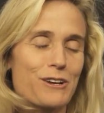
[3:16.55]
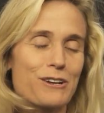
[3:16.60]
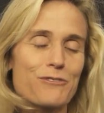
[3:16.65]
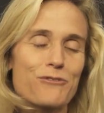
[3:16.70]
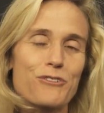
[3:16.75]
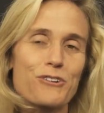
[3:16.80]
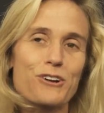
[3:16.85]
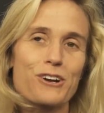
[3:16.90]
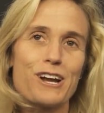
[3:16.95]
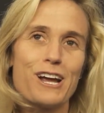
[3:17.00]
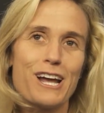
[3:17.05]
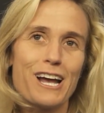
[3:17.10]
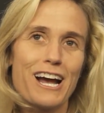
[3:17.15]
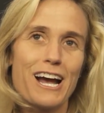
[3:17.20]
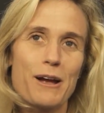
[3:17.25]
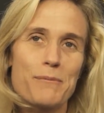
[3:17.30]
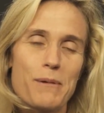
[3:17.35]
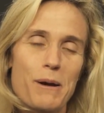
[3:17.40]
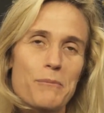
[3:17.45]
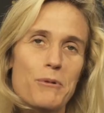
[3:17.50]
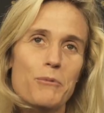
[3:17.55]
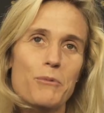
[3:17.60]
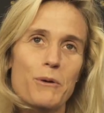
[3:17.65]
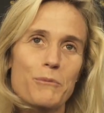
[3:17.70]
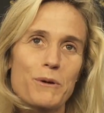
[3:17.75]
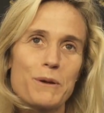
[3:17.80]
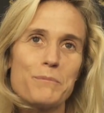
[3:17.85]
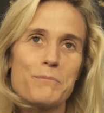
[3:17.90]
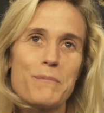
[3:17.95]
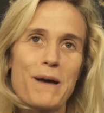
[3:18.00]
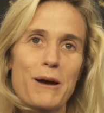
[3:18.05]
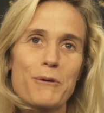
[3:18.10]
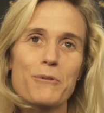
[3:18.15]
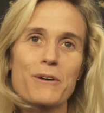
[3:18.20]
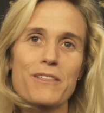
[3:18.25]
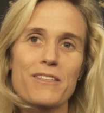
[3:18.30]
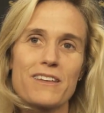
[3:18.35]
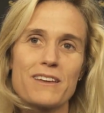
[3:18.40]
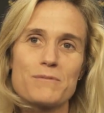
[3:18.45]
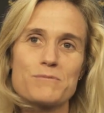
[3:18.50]
And for, I remember when we met
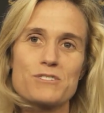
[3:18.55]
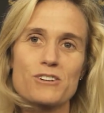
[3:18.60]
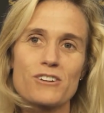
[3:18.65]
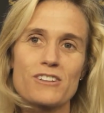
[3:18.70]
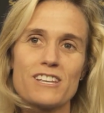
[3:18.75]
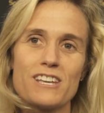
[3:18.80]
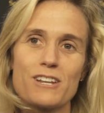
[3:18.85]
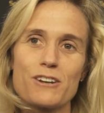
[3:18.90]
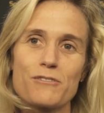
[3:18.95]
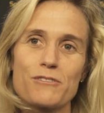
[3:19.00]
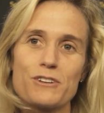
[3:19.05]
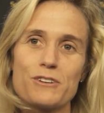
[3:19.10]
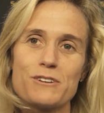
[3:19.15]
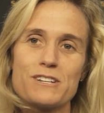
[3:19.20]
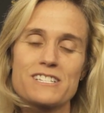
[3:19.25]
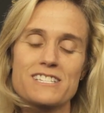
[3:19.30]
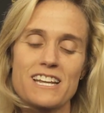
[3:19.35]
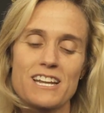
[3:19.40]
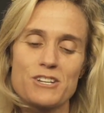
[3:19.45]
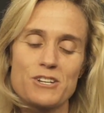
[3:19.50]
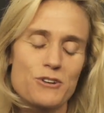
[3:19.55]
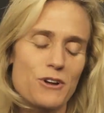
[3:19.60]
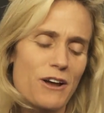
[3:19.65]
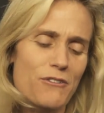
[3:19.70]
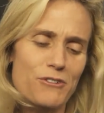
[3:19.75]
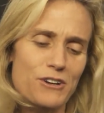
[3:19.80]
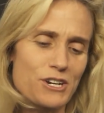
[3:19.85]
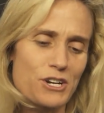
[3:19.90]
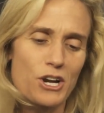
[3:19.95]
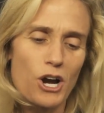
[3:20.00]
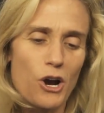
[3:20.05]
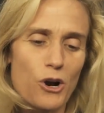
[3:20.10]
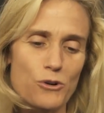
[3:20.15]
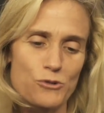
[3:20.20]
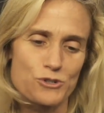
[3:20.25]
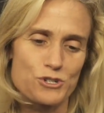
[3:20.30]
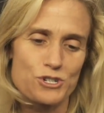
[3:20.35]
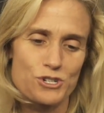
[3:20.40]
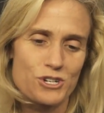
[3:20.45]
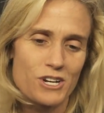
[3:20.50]
with him during the interview, he said, you know, every
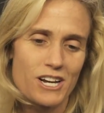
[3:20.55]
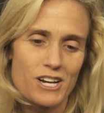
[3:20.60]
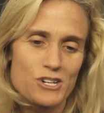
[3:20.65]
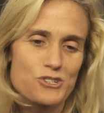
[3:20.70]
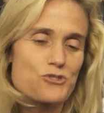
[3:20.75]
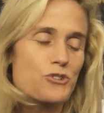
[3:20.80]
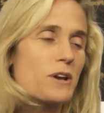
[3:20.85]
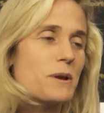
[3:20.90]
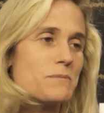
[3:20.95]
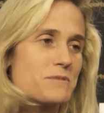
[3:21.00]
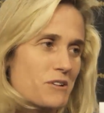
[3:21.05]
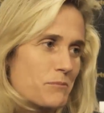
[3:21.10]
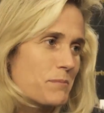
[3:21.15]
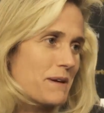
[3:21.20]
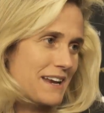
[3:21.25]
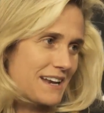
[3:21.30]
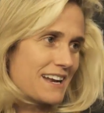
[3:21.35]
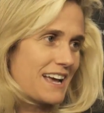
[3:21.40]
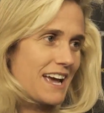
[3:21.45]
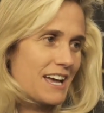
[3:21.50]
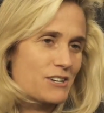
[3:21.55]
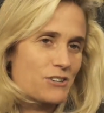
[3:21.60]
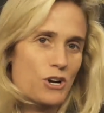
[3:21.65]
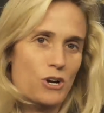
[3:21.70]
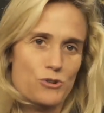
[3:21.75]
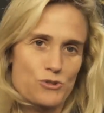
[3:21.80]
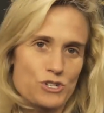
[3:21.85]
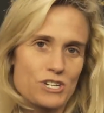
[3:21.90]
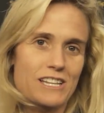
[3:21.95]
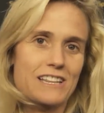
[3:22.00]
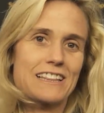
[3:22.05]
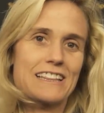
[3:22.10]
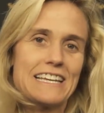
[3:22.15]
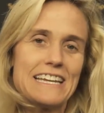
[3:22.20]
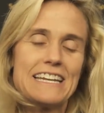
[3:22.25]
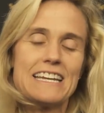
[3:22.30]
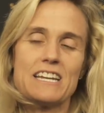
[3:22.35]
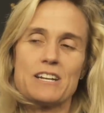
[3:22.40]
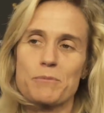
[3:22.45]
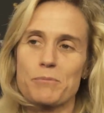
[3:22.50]
coach dreams of being a head coach and
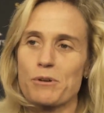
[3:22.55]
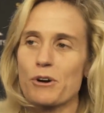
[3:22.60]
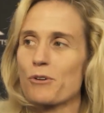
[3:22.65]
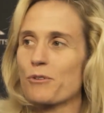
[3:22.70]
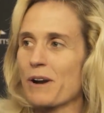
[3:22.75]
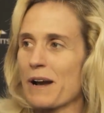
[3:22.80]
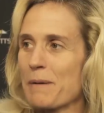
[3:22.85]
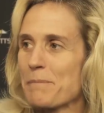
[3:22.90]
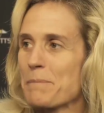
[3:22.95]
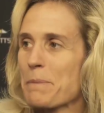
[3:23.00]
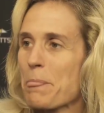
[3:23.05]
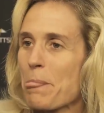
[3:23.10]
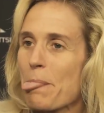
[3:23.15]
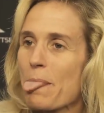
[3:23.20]
leading a program.